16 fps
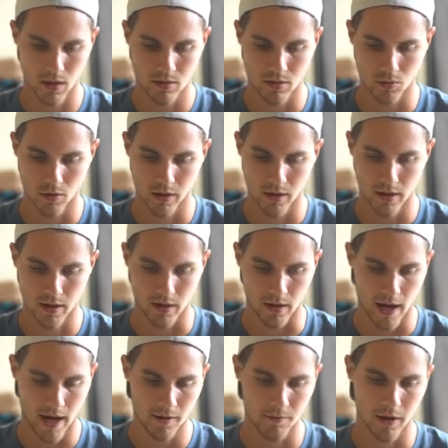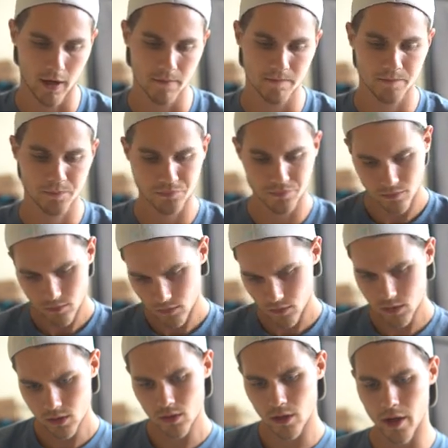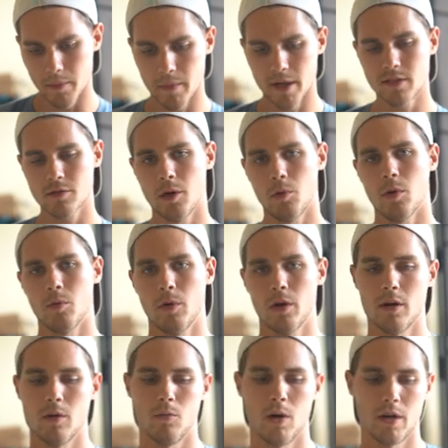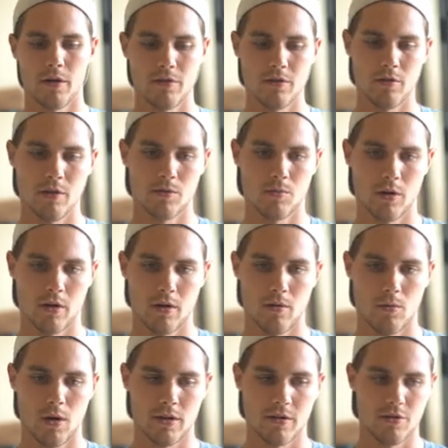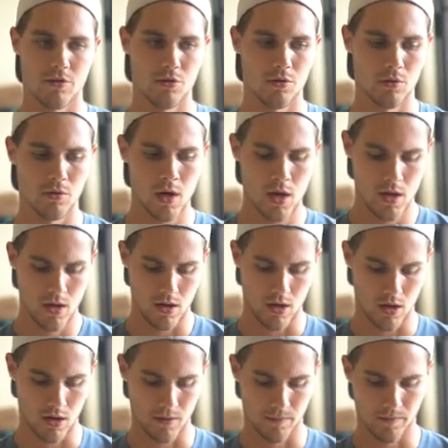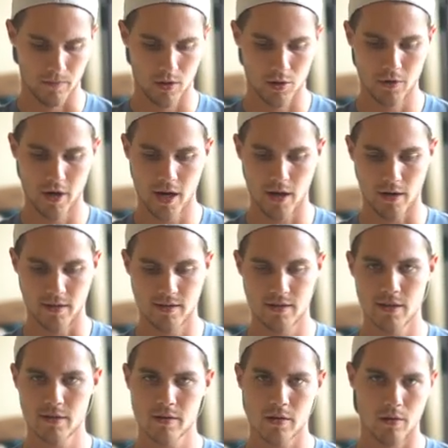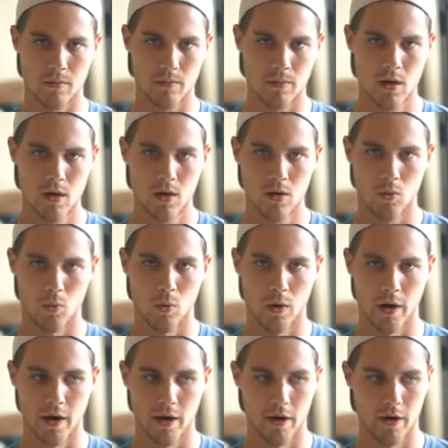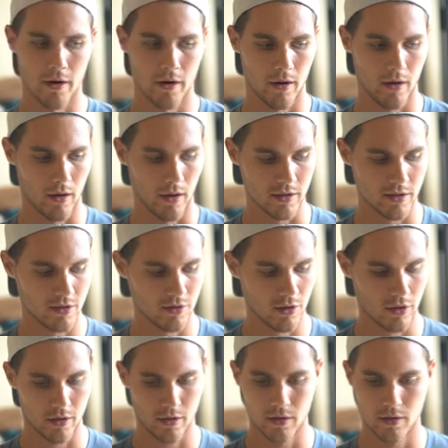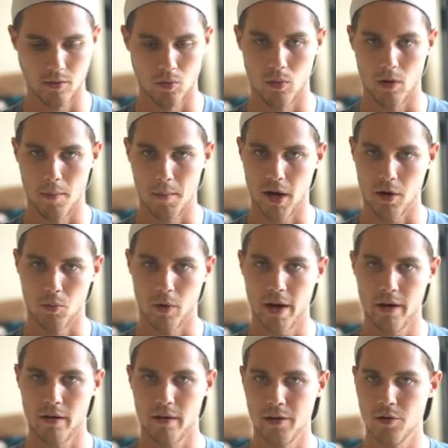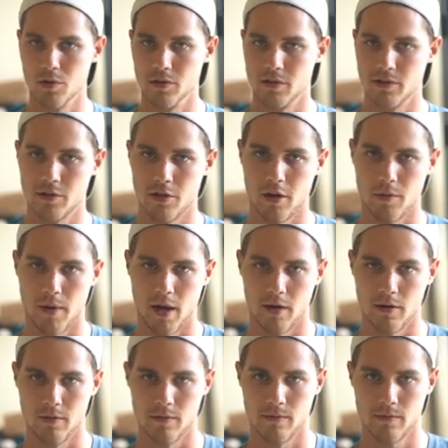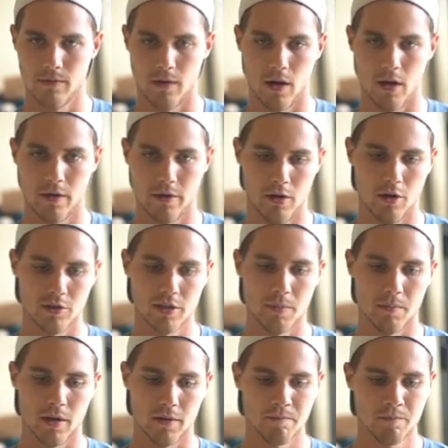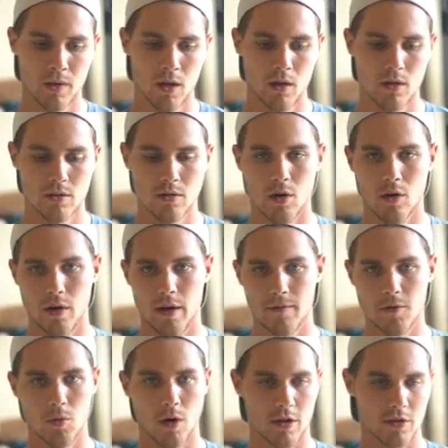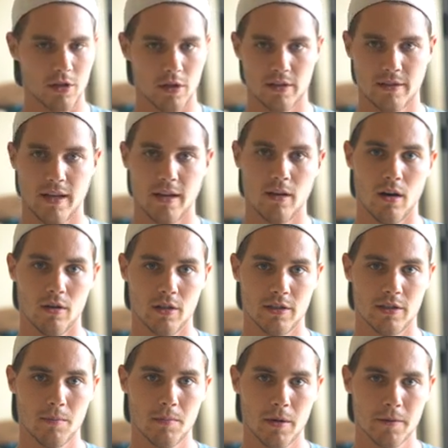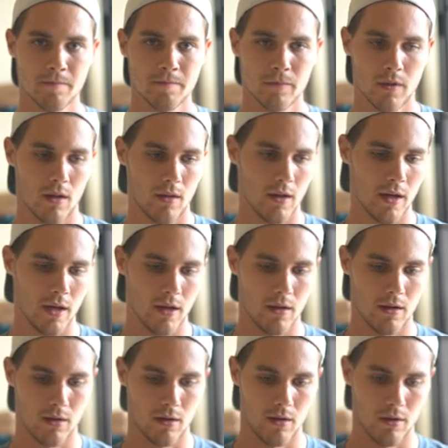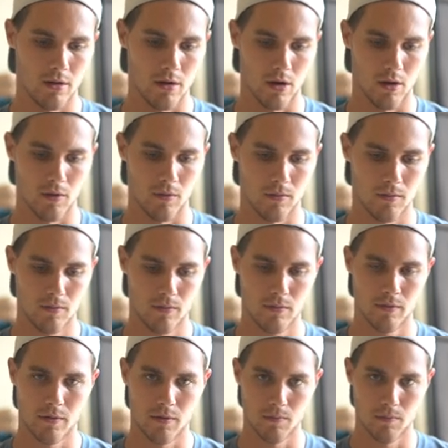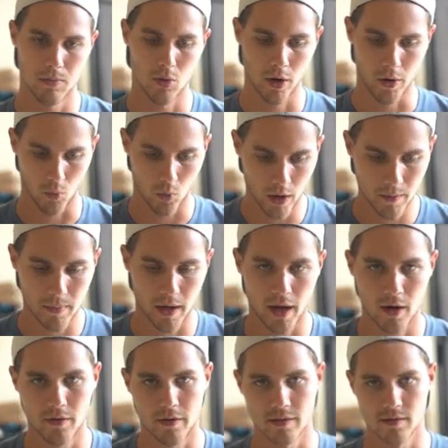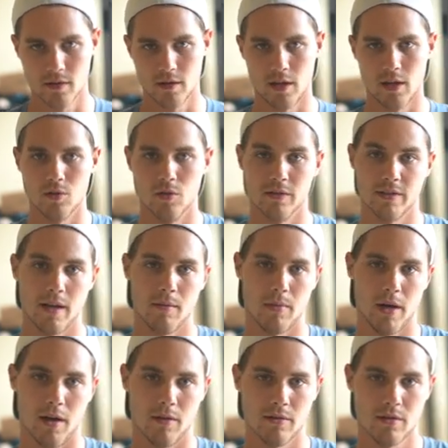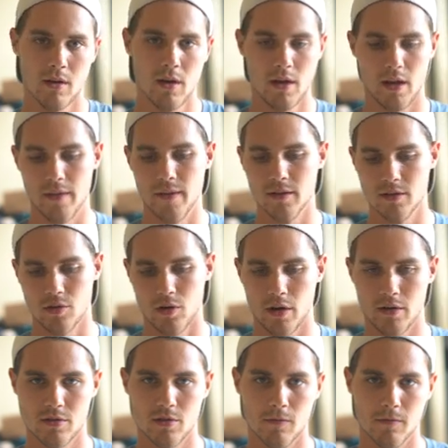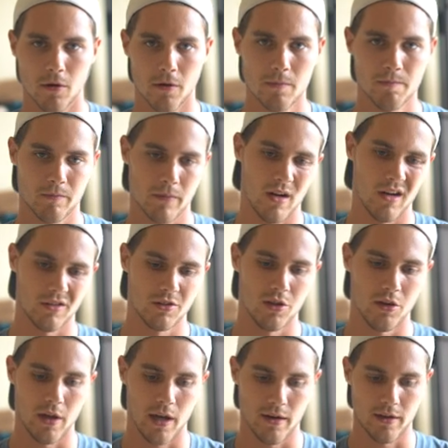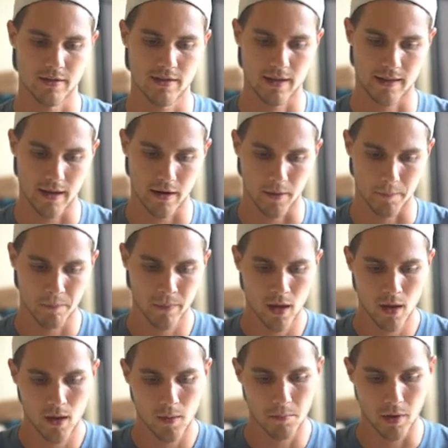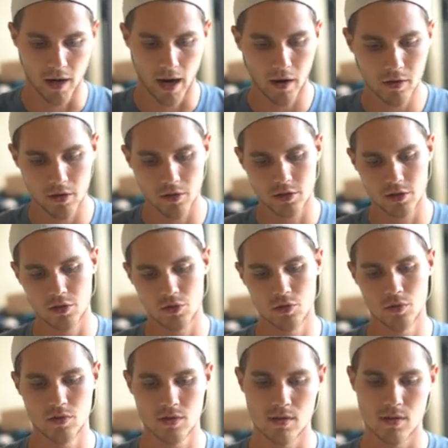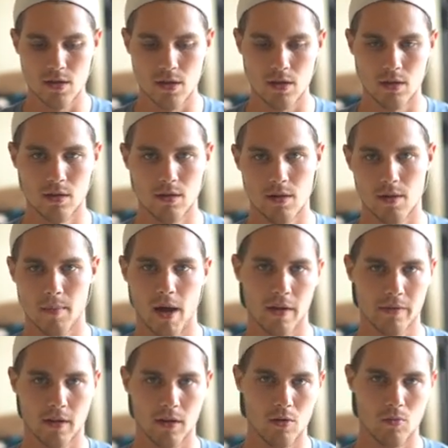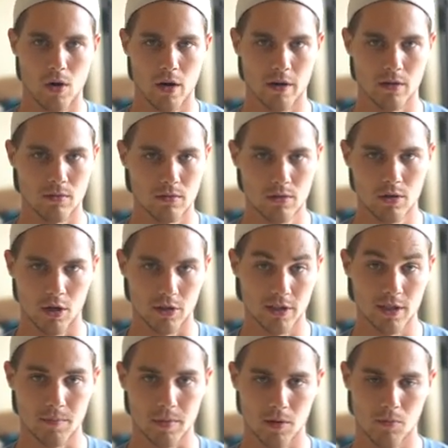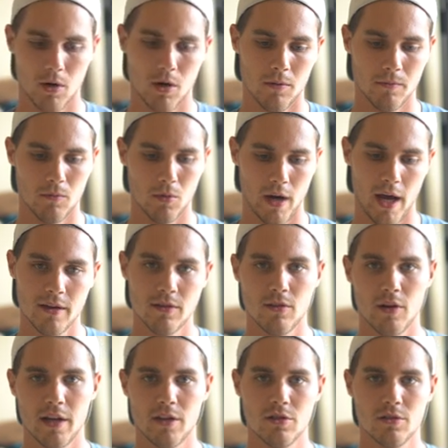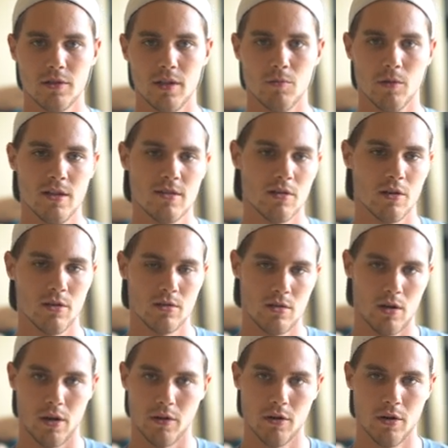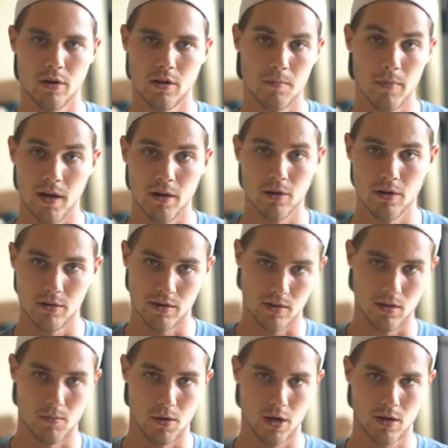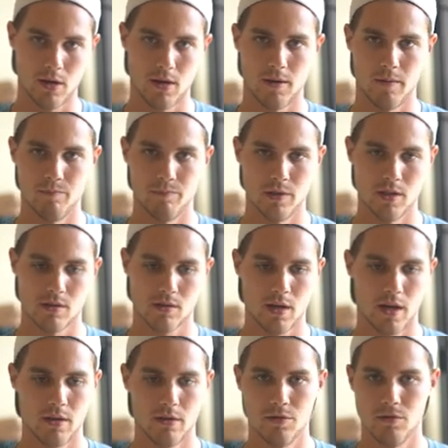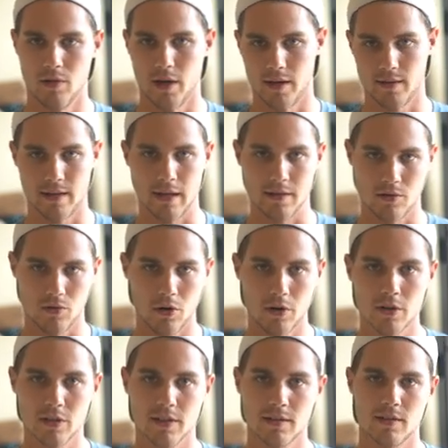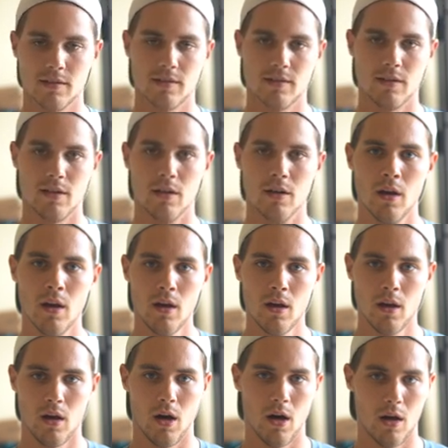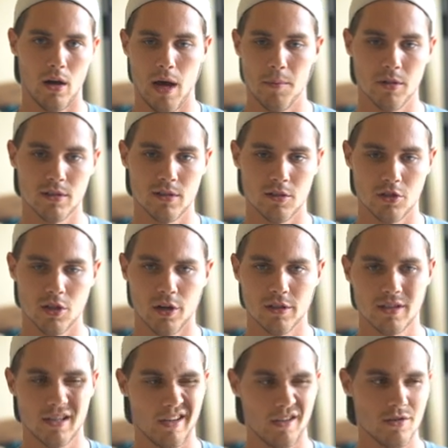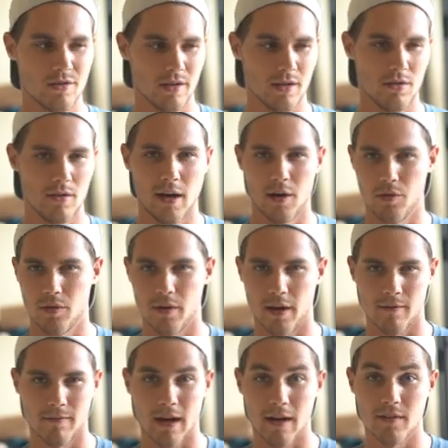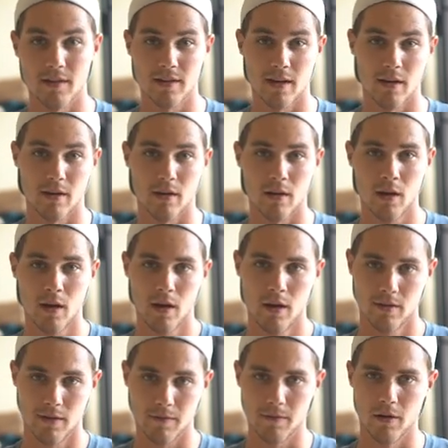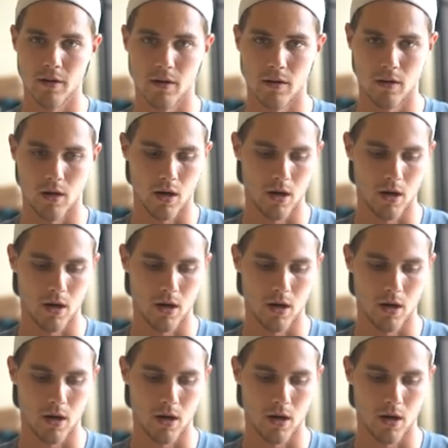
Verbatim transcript: So we're gonna hit add rate. And basically what we're gonna wanna do is we're gonna want to create a system where a certain amount of weight equals a certain amount of shipping. So if you want to charge $10 shipping, then 0.1 pound is going to equal 10 pounds, and then so on and so forth. And I'll show you how to set that up. But how do you choose the amount that you want to charge shipping? Well, what I do, I usually research other competitors in the market and just kind of do like a test order just to see how much they're charging. I usually do that with like 5 to 10 different